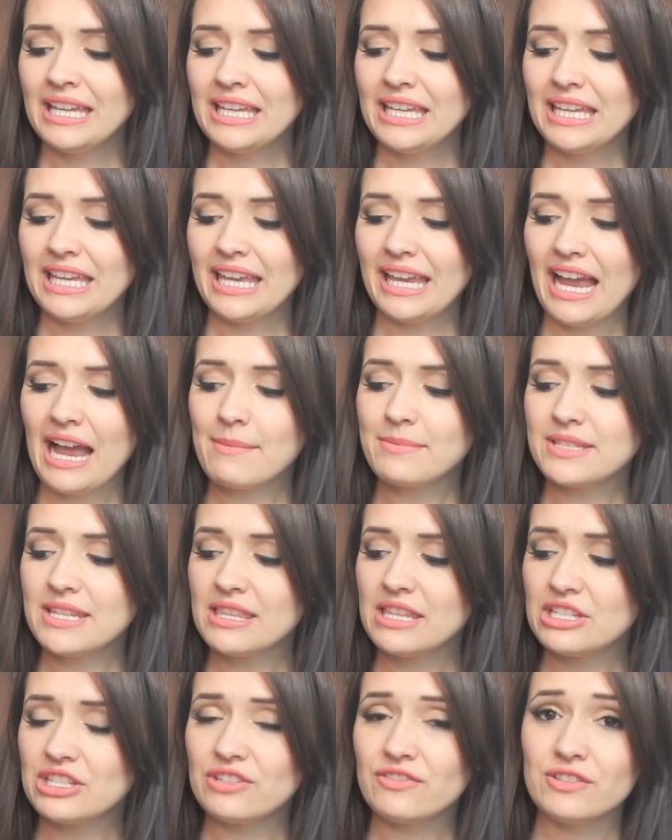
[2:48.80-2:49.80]
It comes
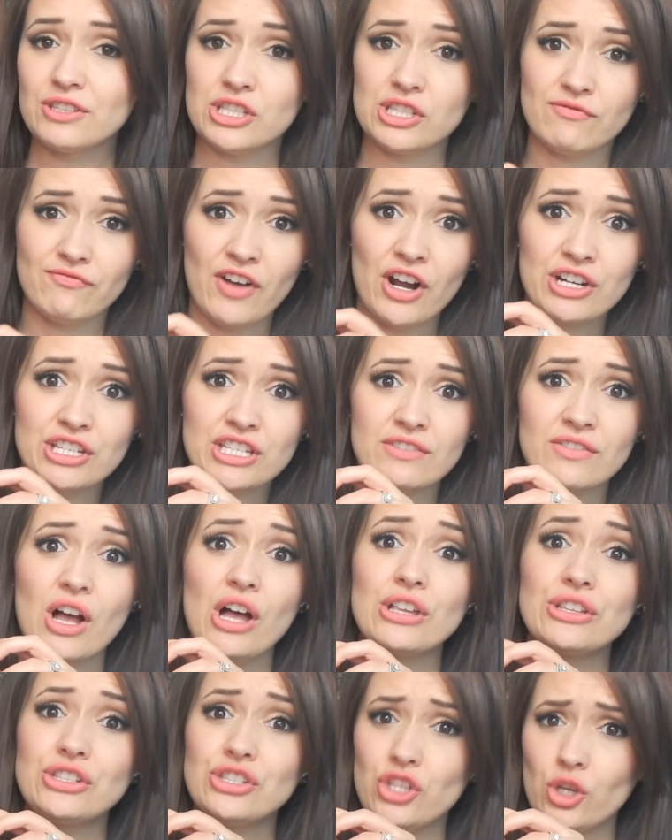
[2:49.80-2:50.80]
in this, first of
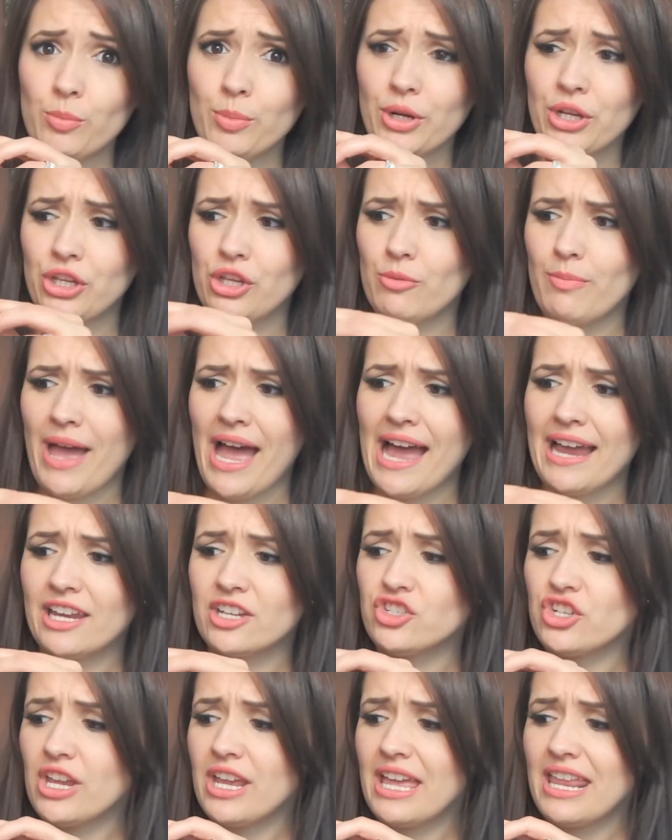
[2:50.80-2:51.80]
all, super cute
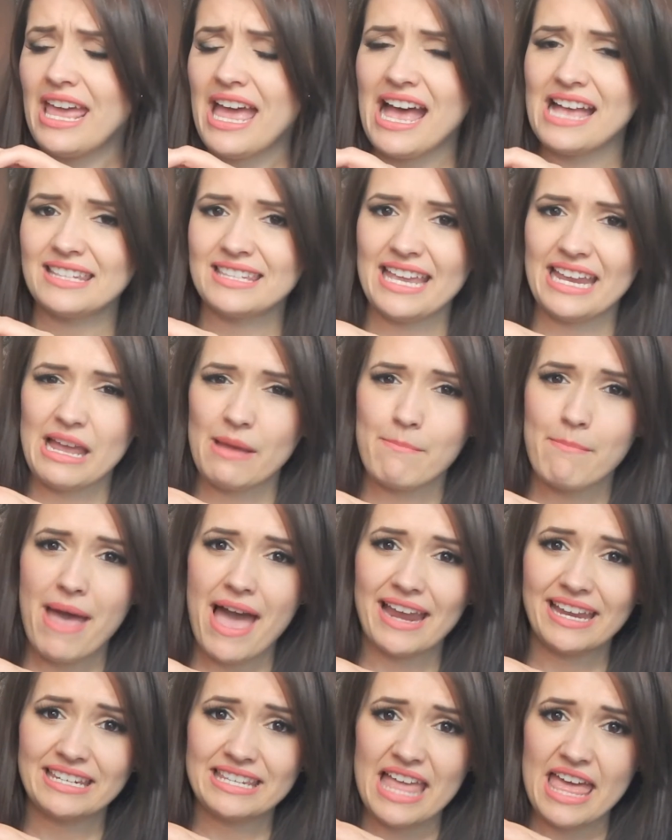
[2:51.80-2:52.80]
packaging, and it has like a
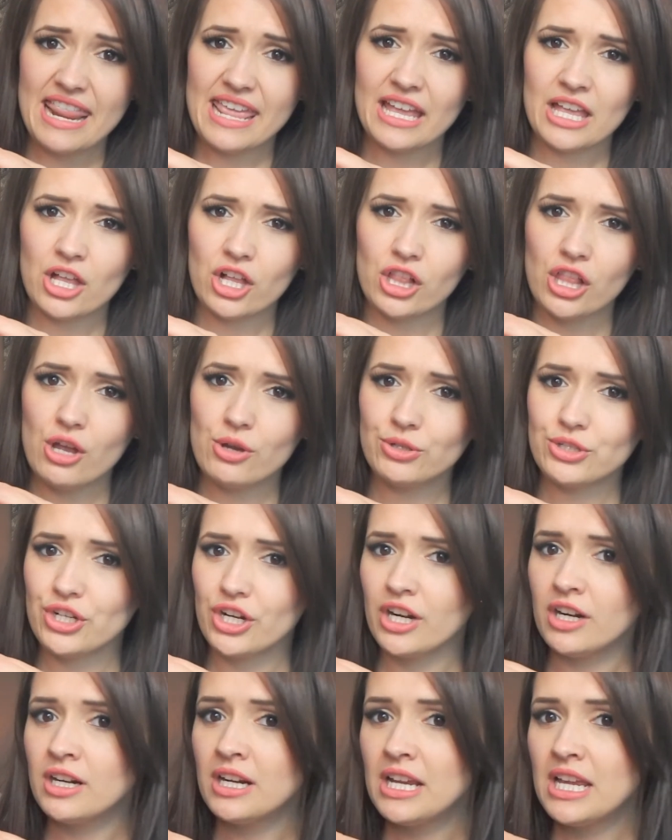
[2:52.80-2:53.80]
magnetic
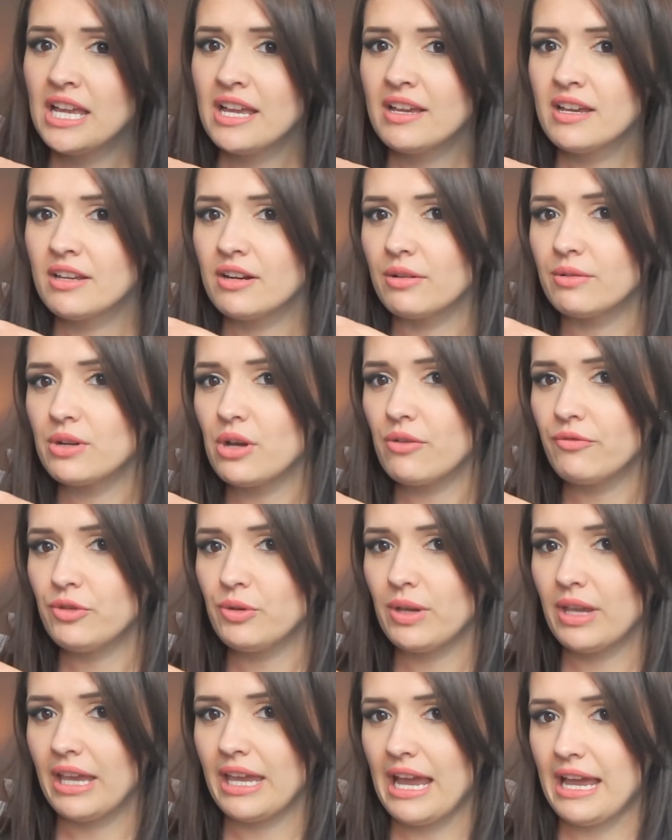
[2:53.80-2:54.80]
closure. I don't know if
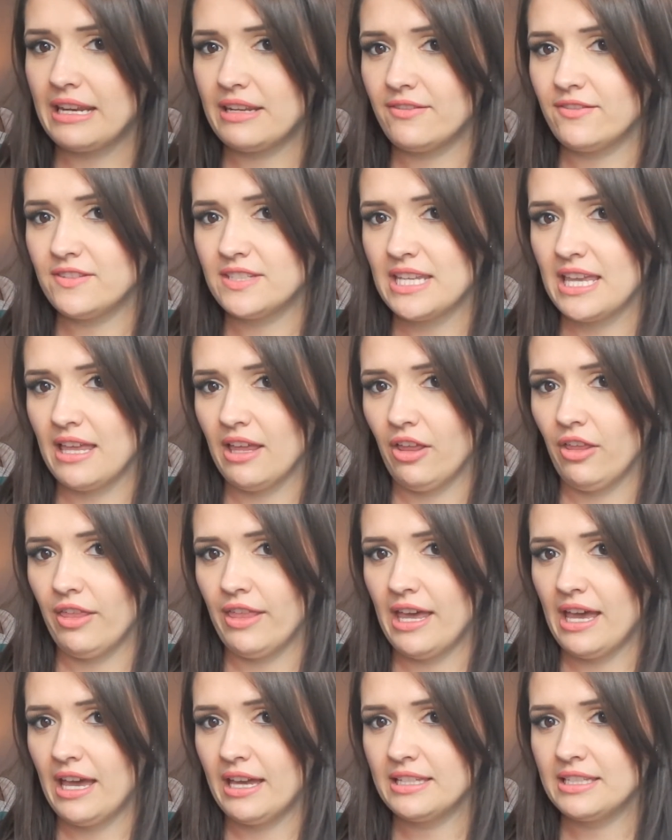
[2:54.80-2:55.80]
you can kind of tell
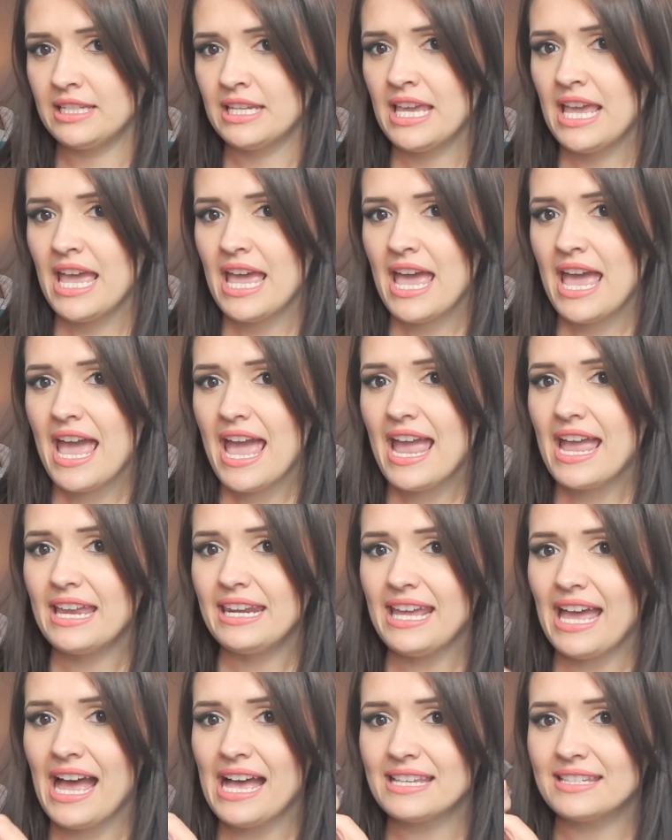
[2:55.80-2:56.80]
that.
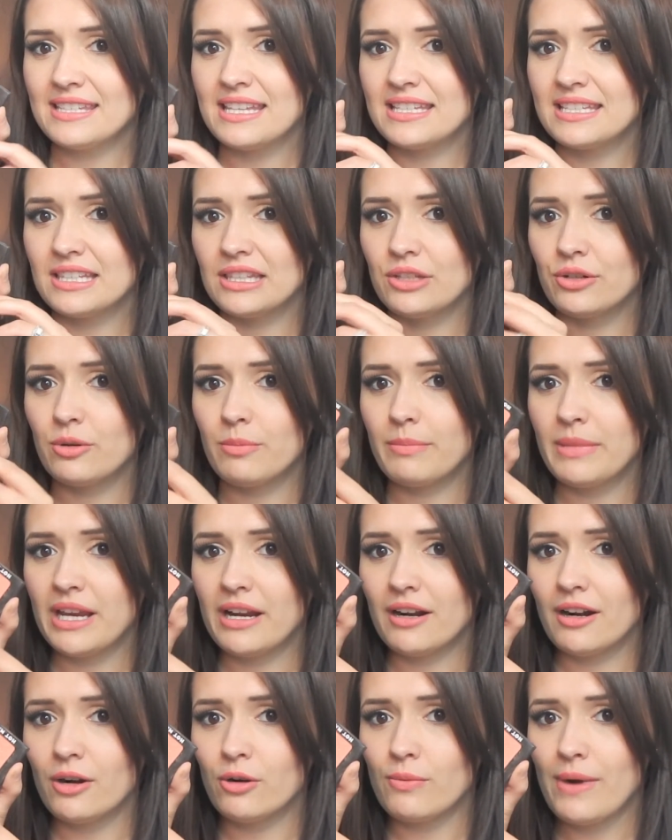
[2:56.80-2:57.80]
And it has this little
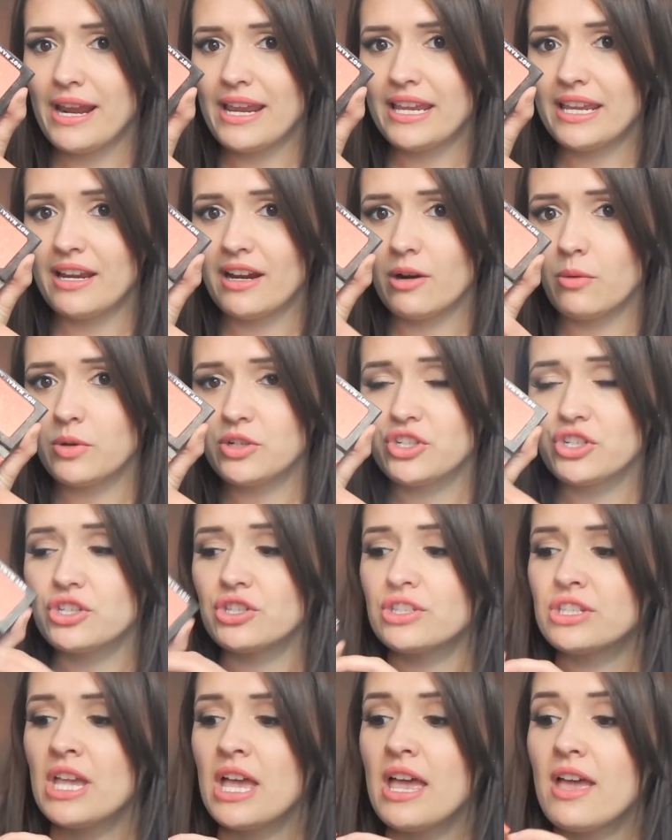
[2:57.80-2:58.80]
mirror right here, which
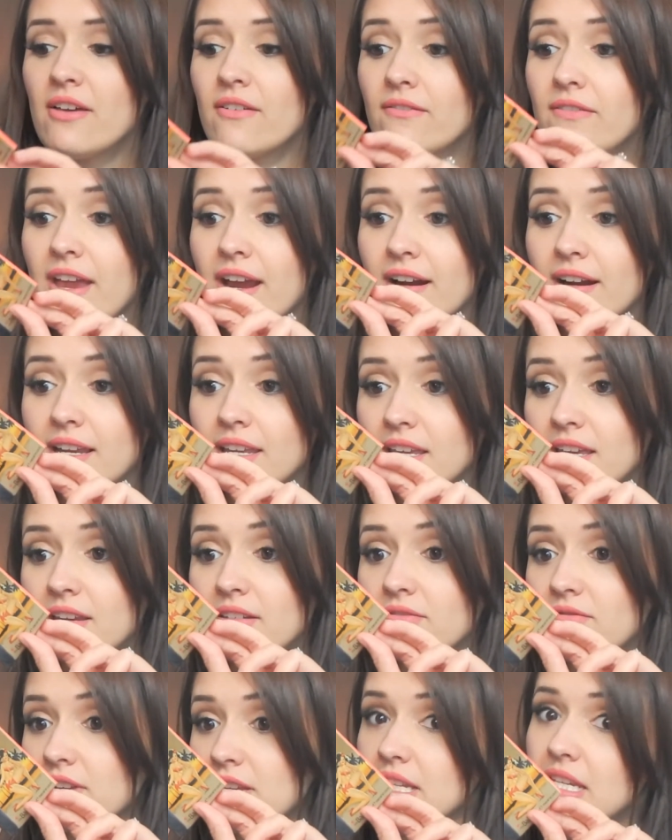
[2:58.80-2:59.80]
is very
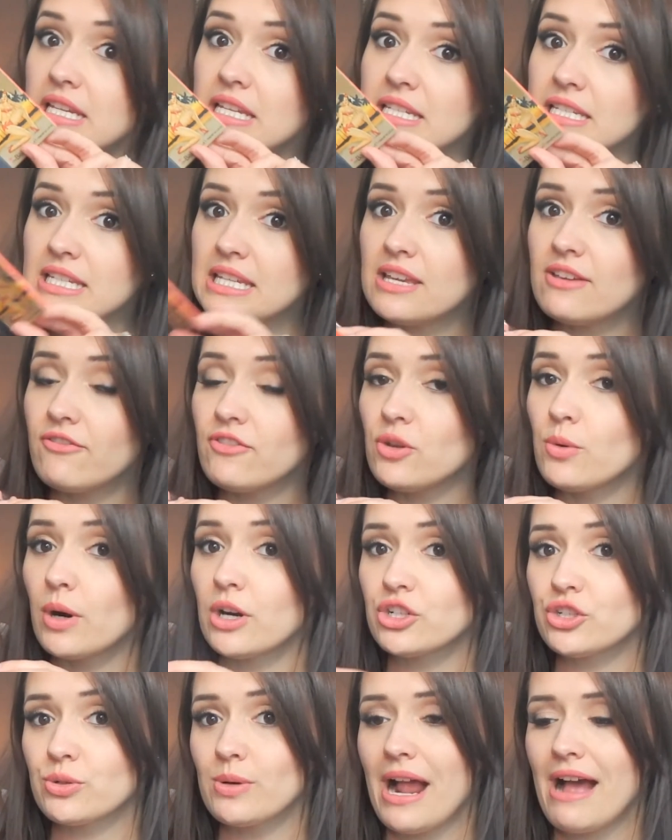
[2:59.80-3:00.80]
convenient if you
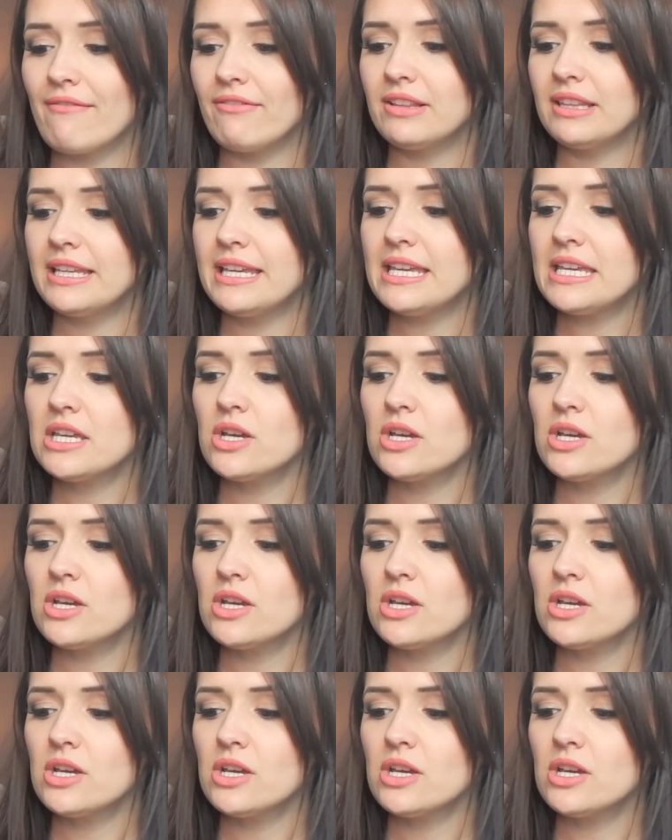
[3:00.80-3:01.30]
are traveling